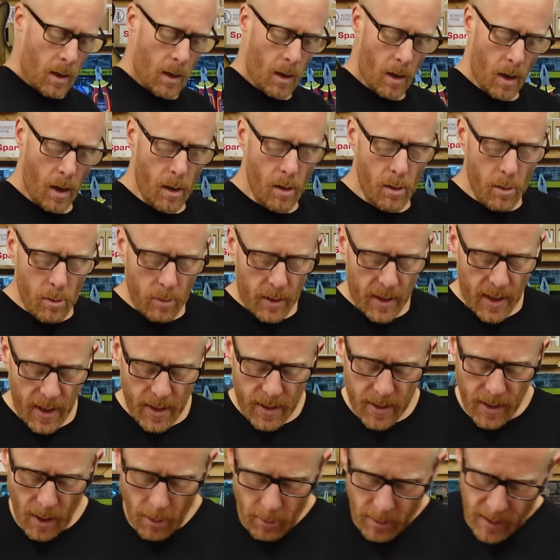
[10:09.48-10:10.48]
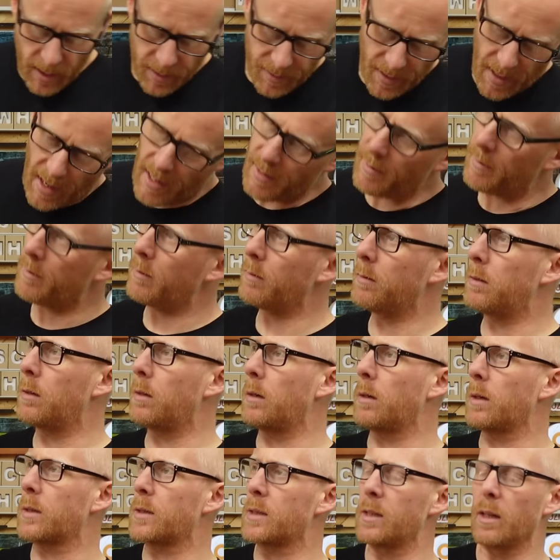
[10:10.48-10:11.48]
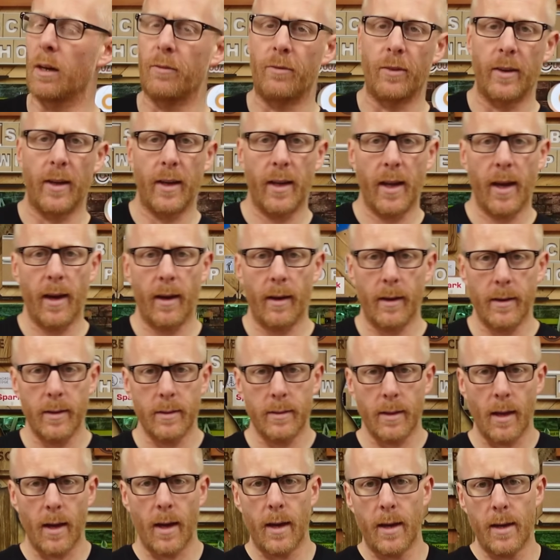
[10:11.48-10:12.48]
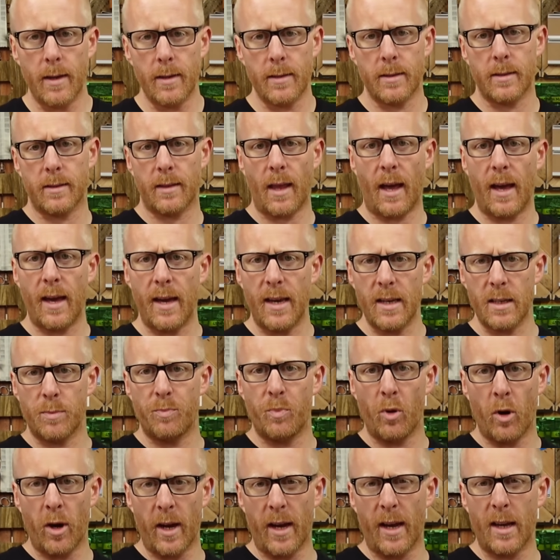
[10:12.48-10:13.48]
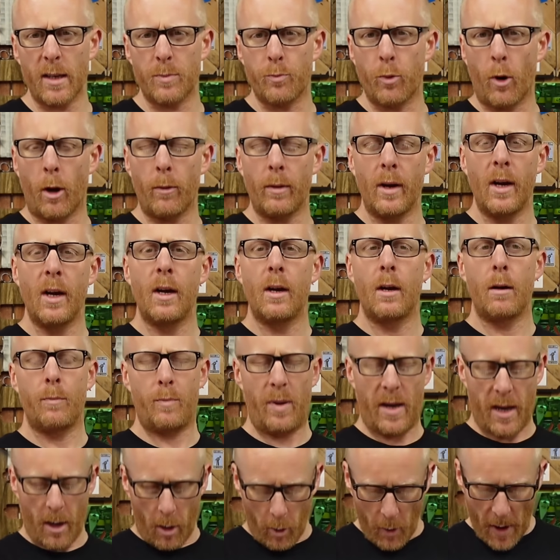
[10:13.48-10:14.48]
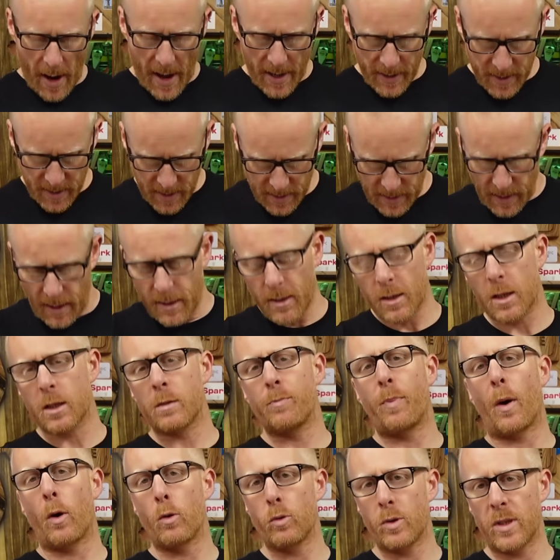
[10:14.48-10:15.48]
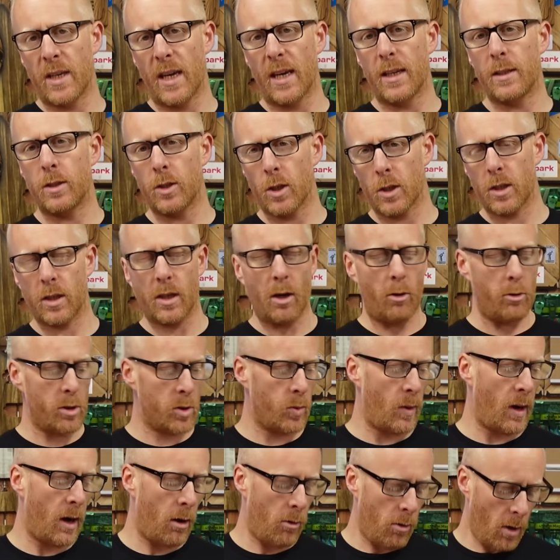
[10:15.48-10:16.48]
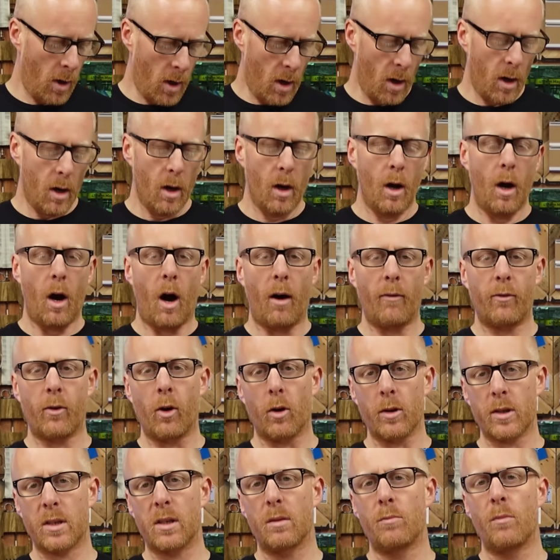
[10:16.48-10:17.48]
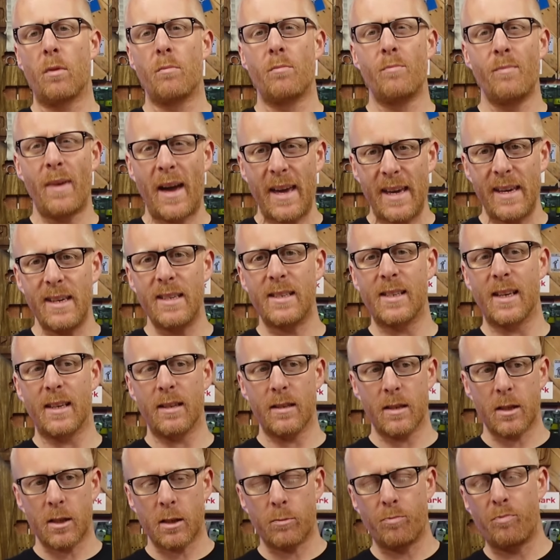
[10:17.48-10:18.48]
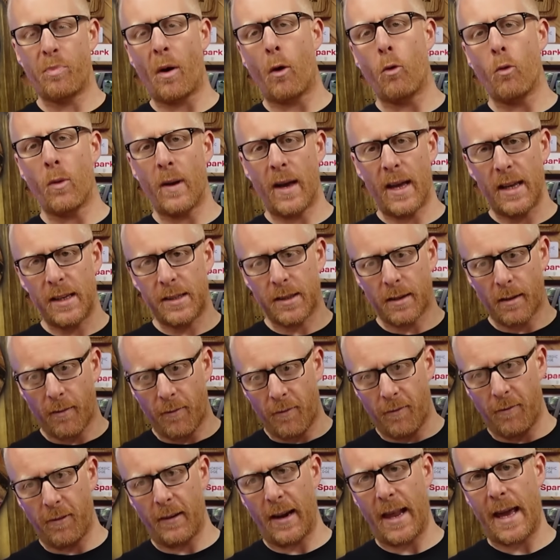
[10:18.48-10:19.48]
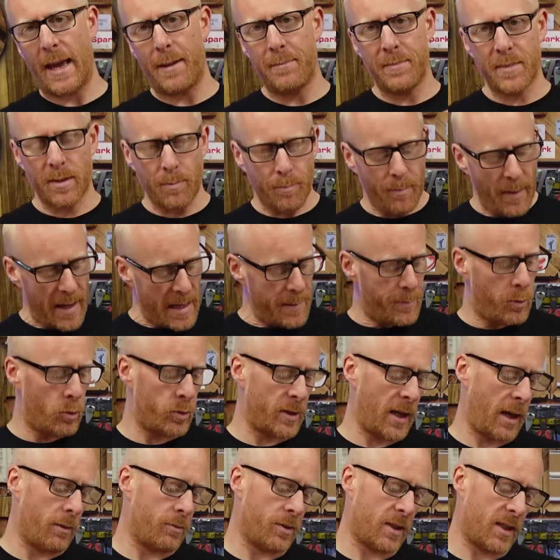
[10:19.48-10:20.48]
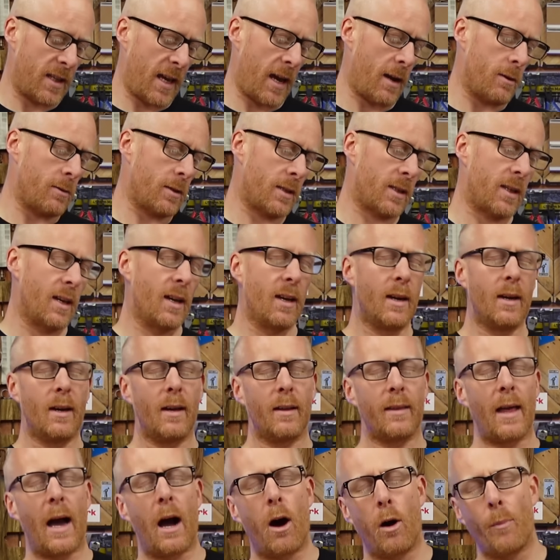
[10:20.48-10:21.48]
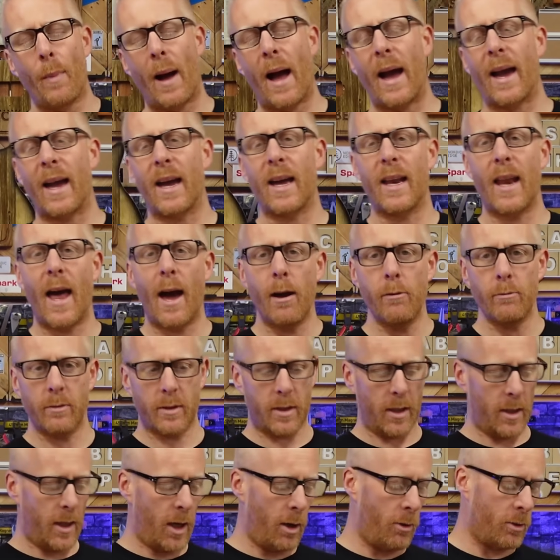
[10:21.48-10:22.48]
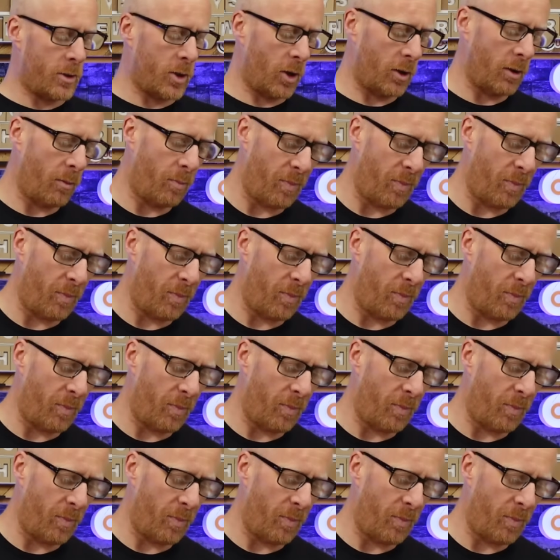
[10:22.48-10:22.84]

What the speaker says: Okie dokie then. Oh, it's lovely, isn't it? That is pretty. That's PRS and spalted just goes well. I've got some amazing spalted flamed maple downstairs that I'm hanging out to use on a